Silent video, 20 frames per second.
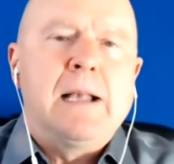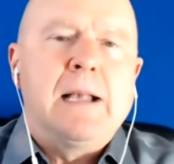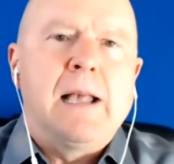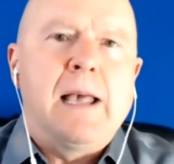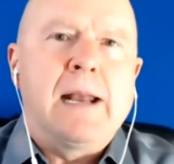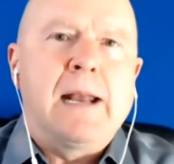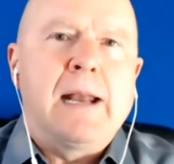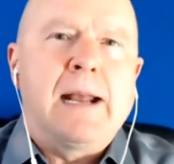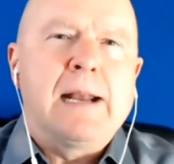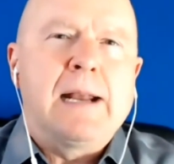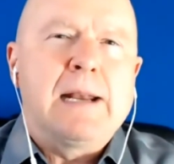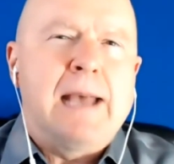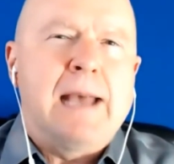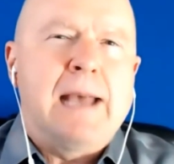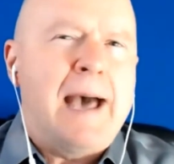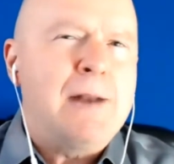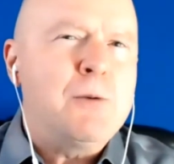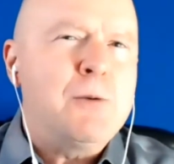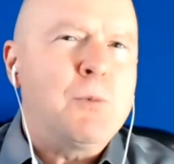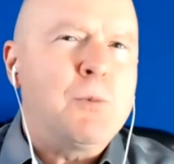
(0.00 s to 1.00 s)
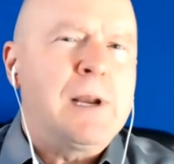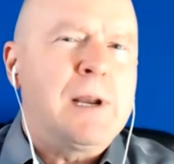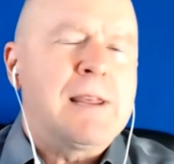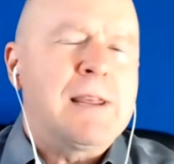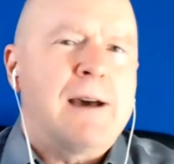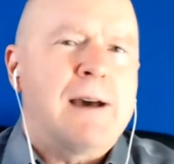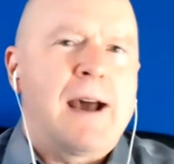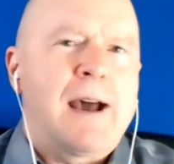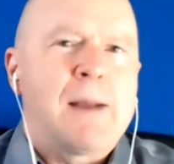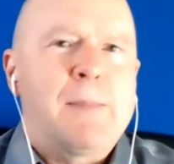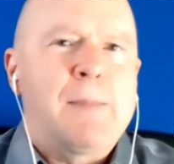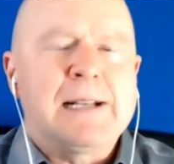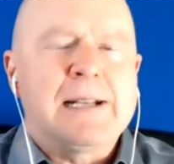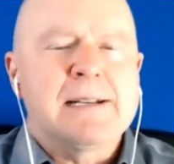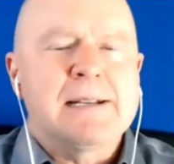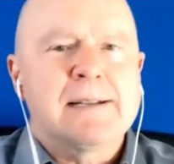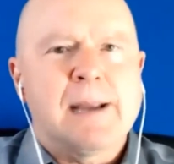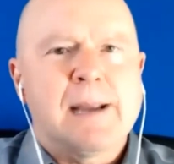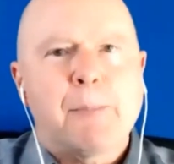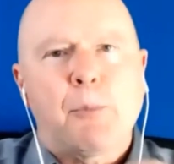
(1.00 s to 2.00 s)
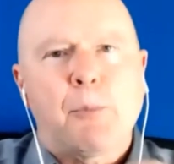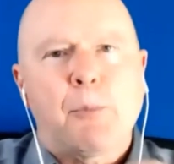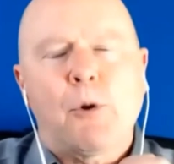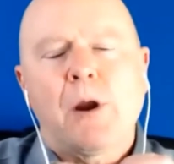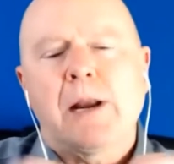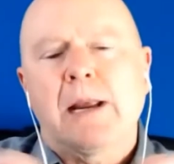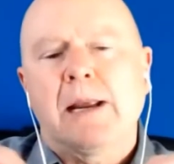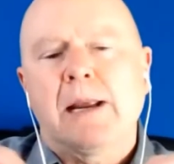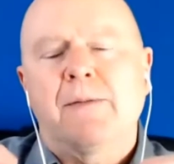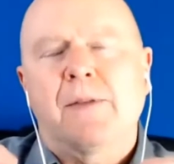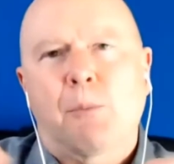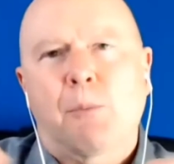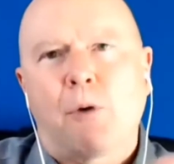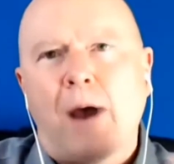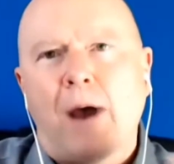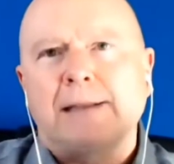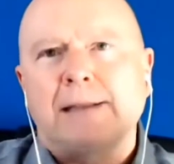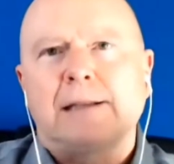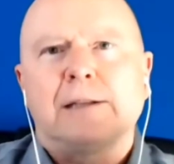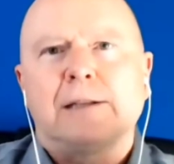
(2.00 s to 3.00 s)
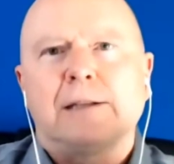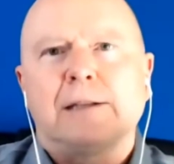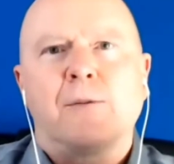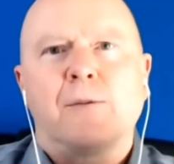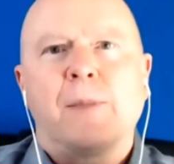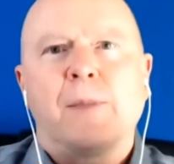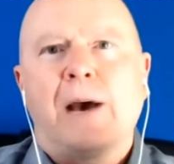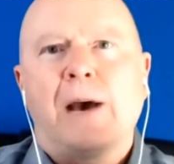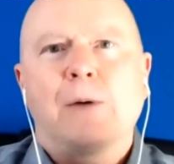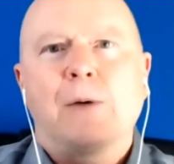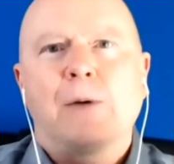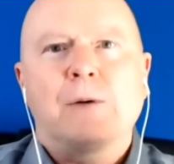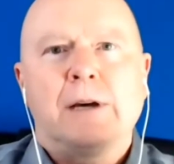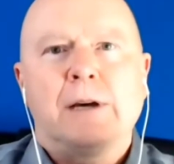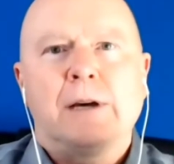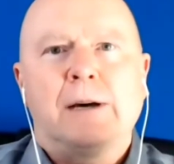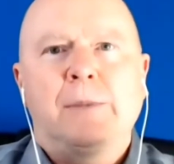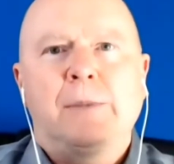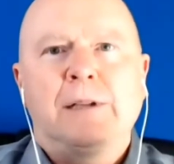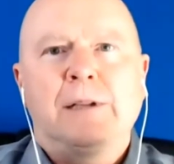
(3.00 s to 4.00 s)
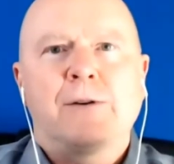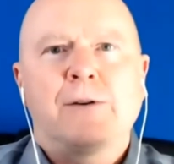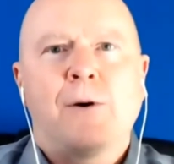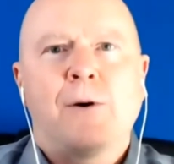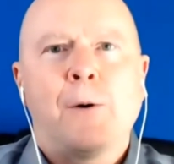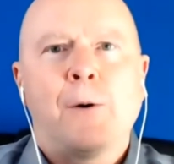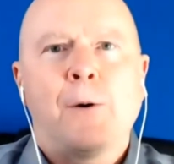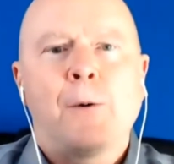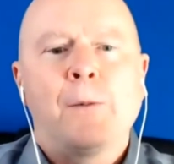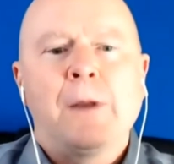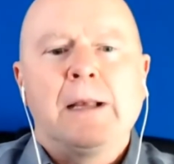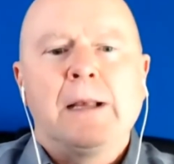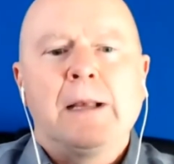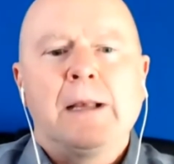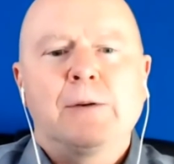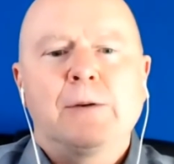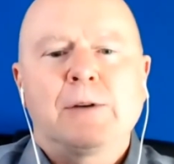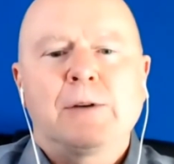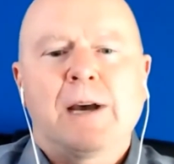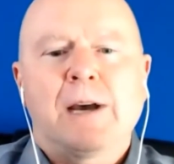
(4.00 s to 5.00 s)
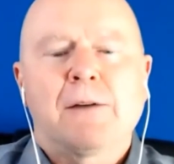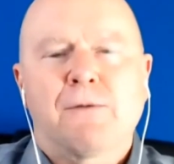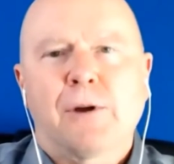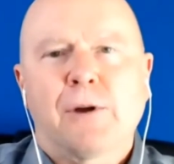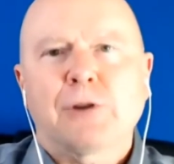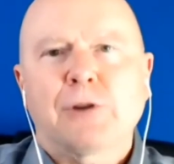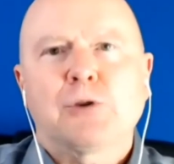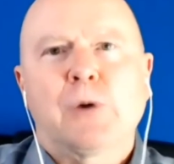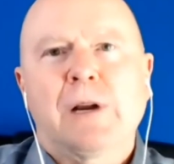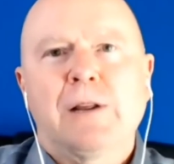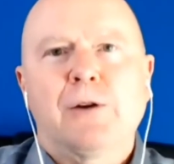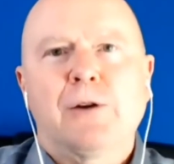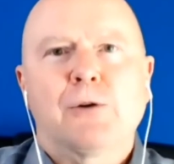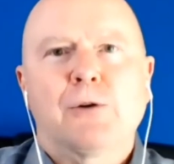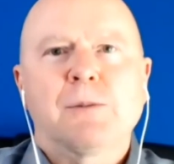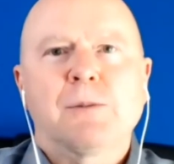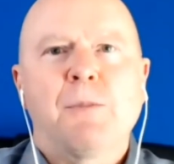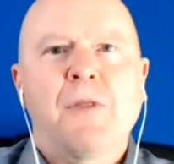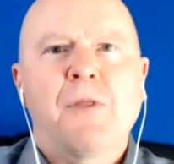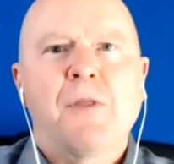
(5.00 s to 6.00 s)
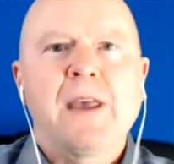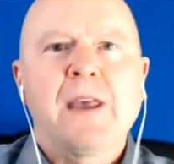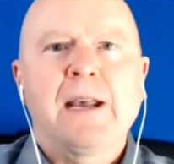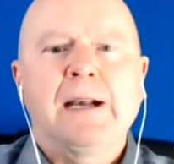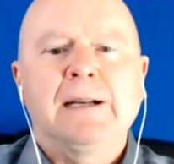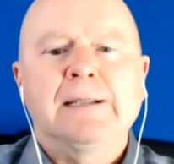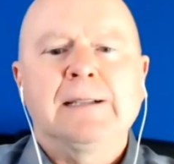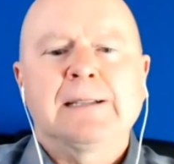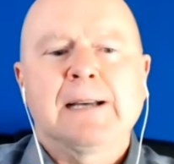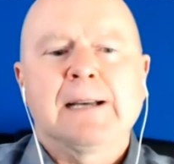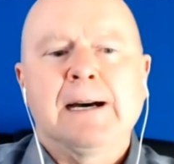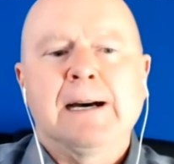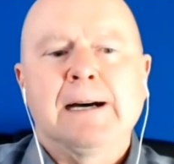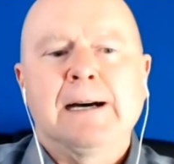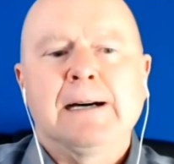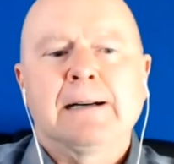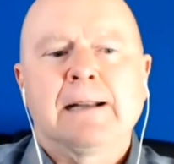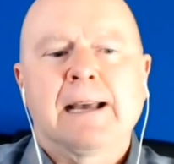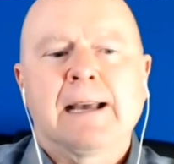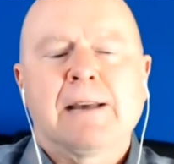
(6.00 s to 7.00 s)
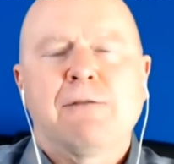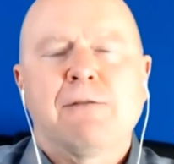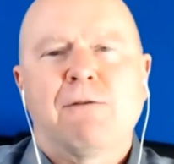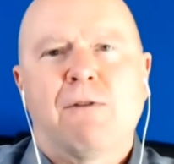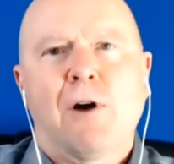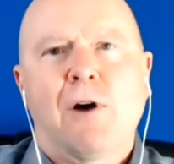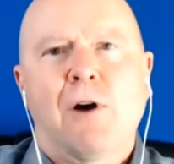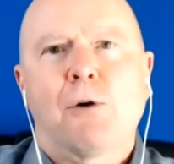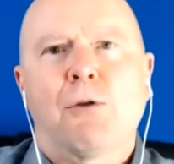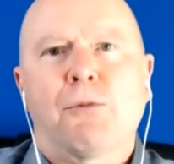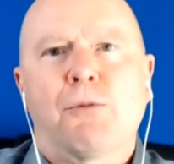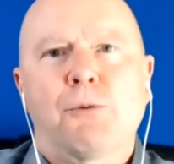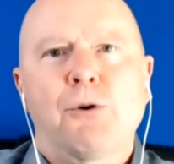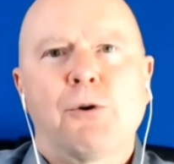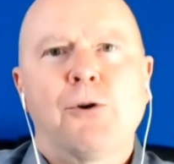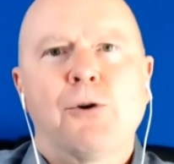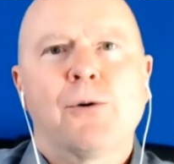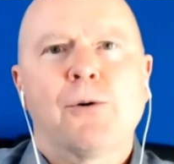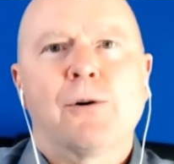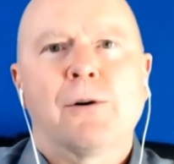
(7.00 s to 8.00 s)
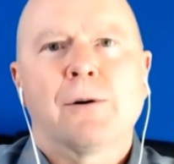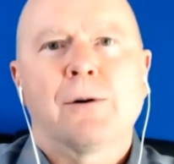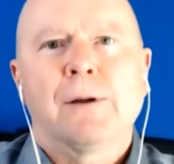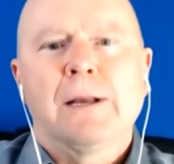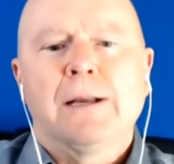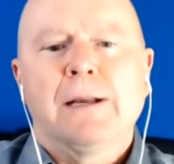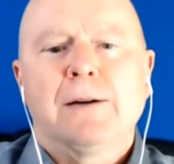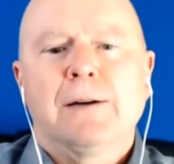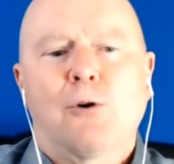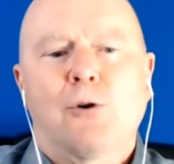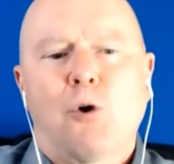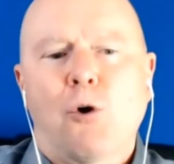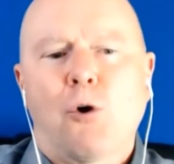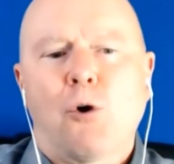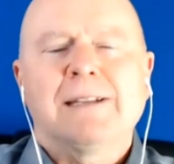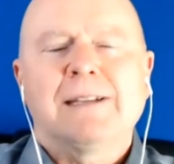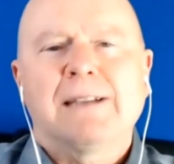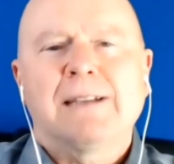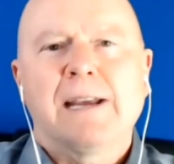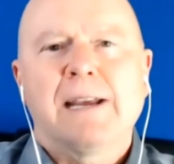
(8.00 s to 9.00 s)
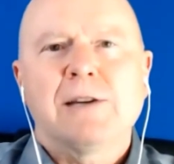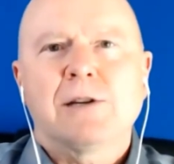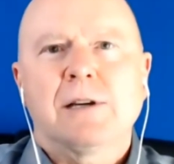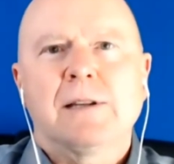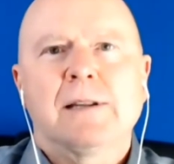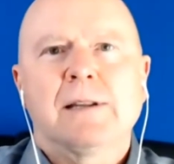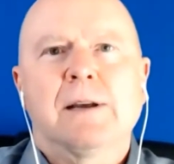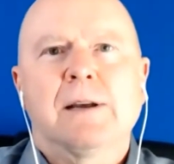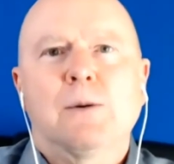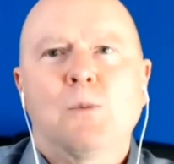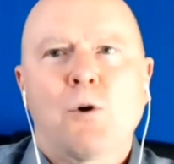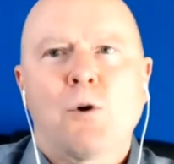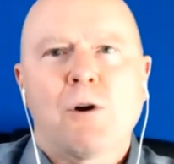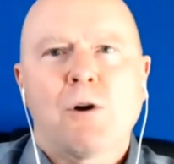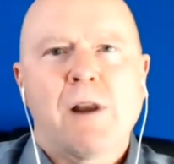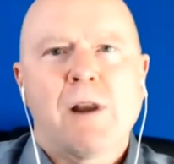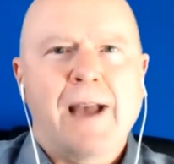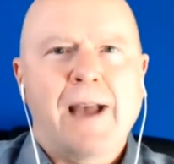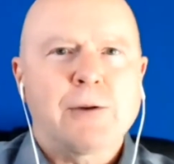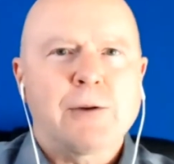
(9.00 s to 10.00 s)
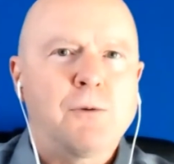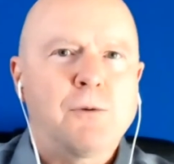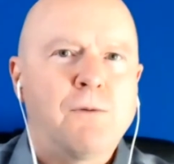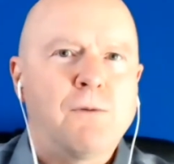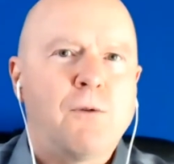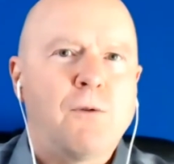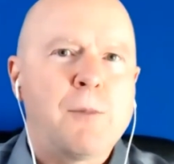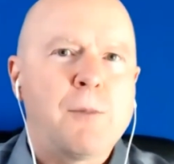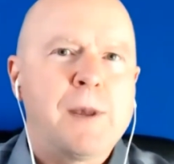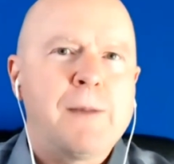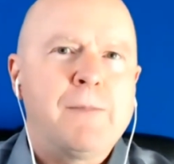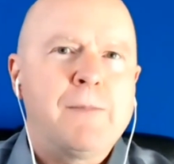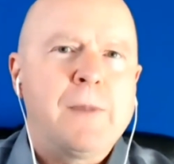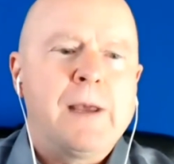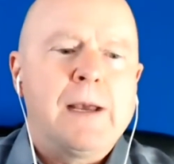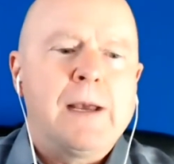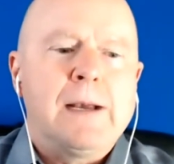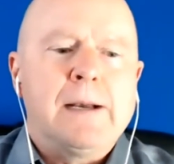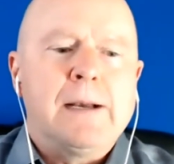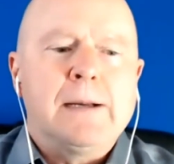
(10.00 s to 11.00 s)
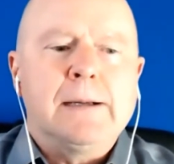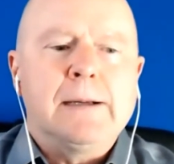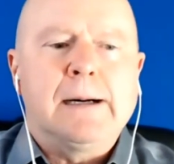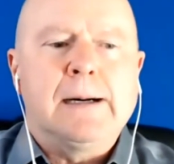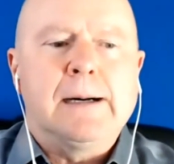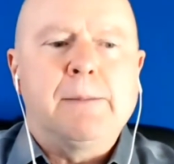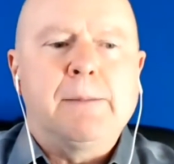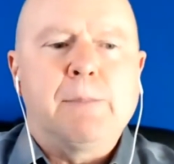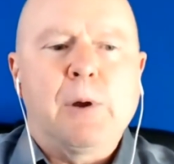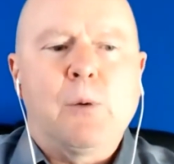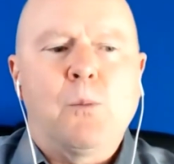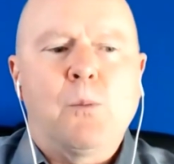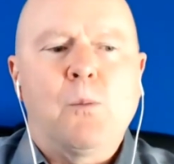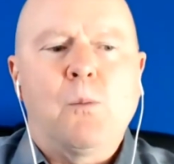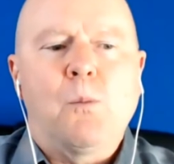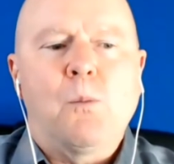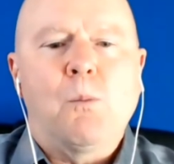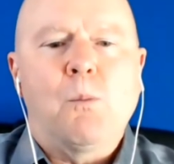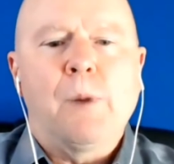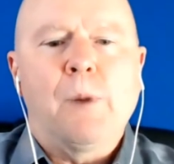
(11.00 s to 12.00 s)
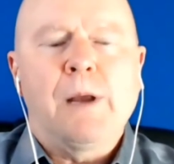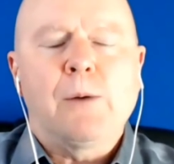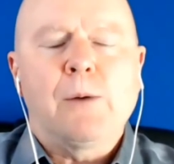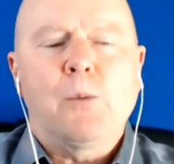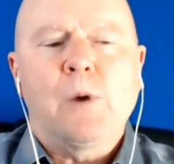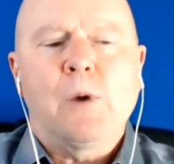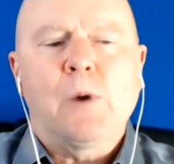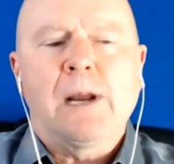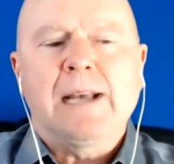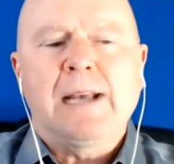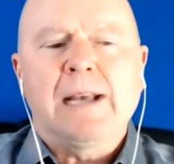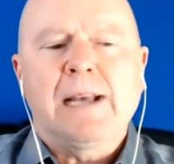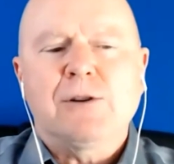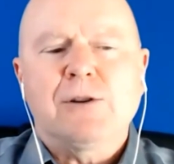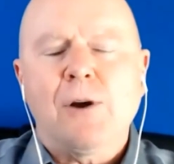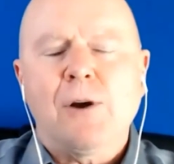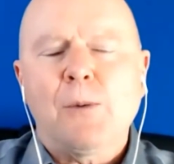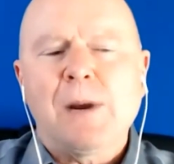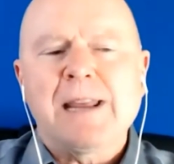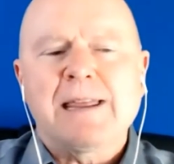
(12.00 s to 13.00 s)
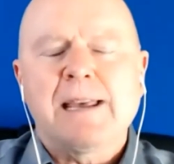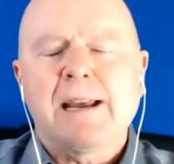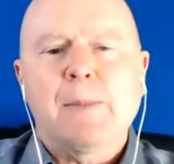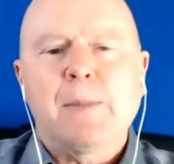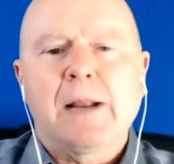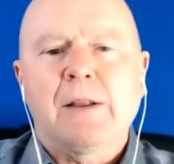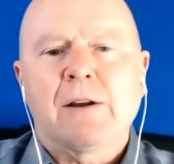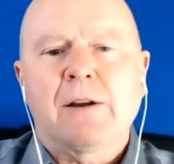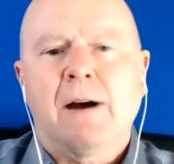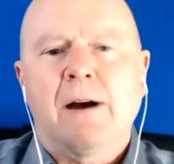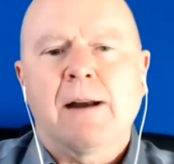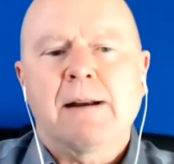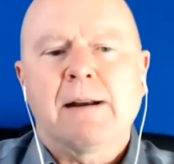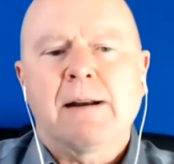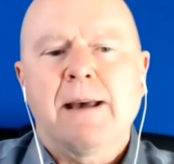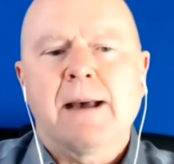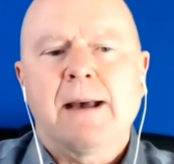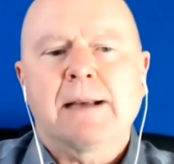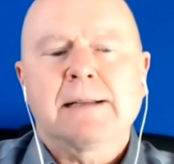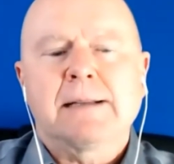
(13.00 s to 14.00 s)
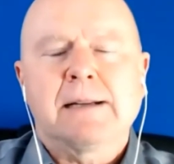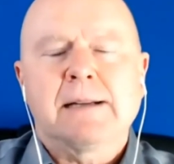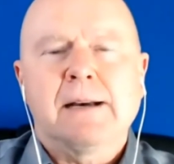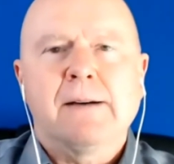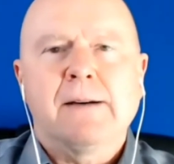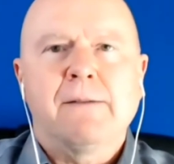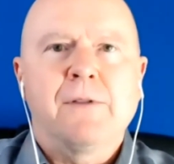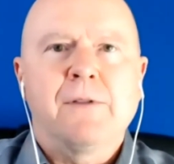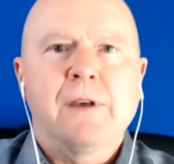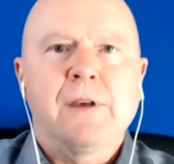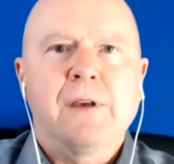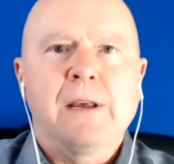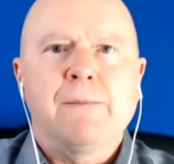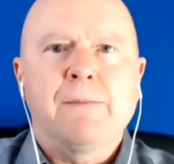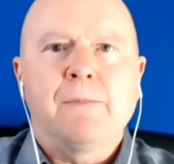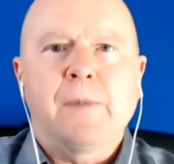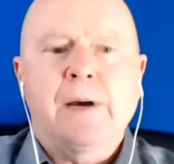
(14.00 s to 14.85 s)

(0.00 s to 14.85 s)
And I hadn't really thought about separating the process from the outcome. And so it was kind of frustrating. There were some things like in follow through or organization that weren't natural for me. But when I started really thinking about it in the context of the